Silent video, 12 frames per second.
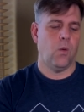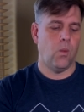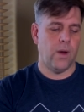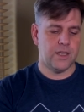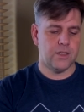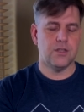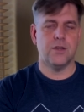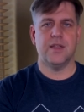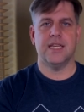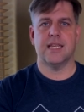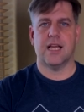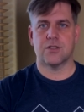When you do
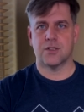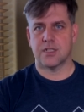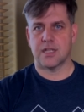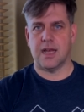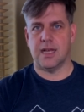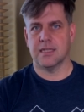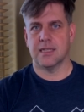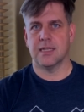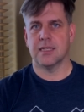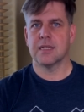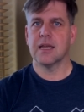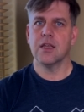these
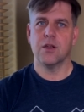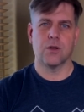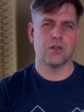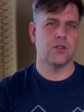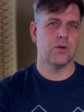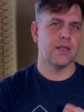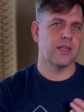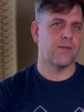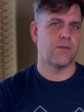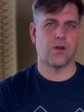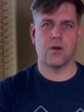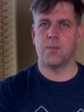exercises, you're doing them
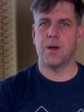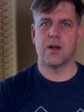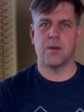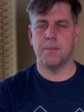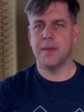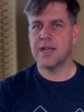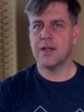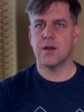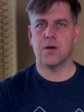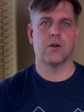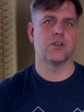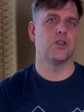for about a minute
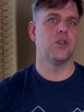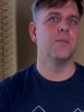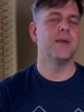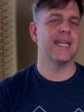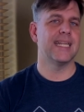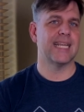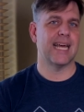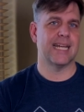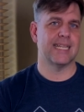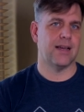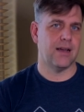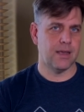or two minutes at a
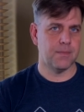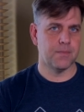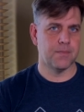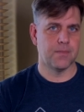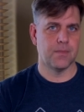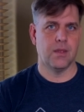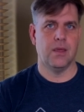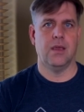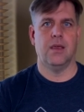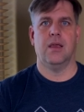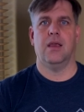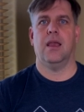time,
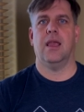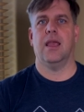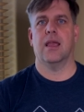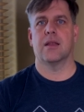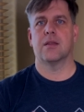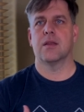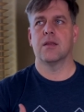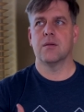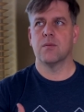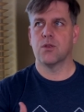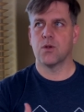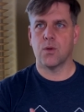and
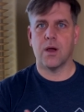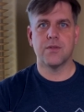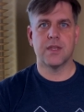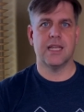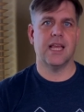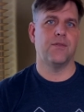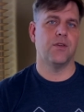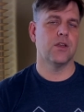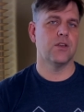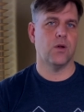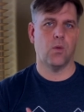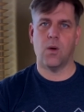throughout the day. If you can
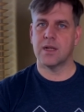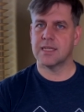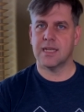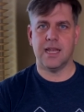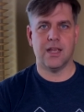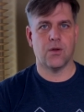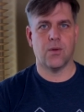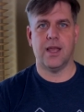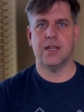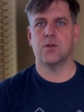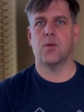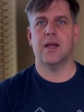do it once a day,
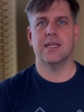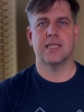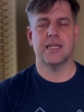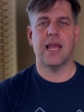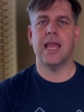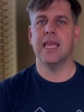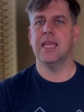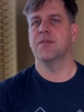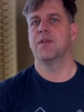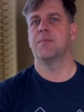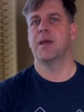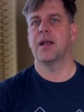great, twice a day,
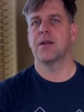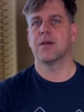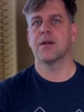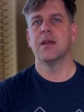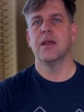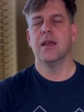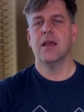even better.